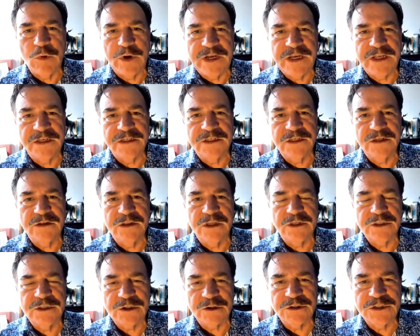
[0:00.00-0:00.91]
went into
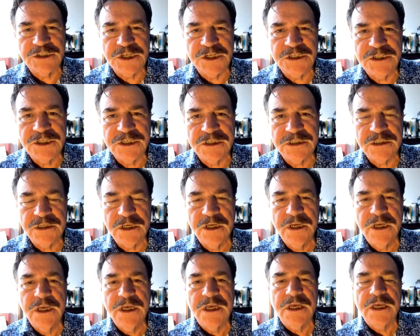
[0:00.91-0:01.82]
the search engines
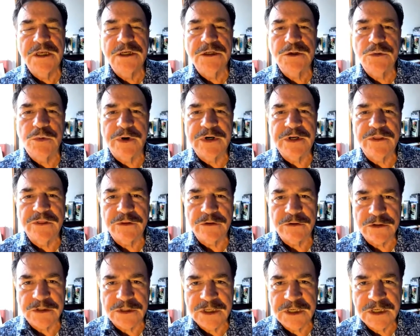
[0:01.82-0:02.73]
in
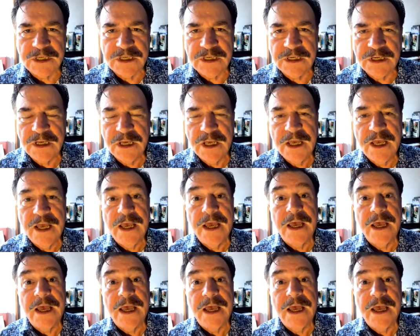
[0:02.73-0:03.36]
2013,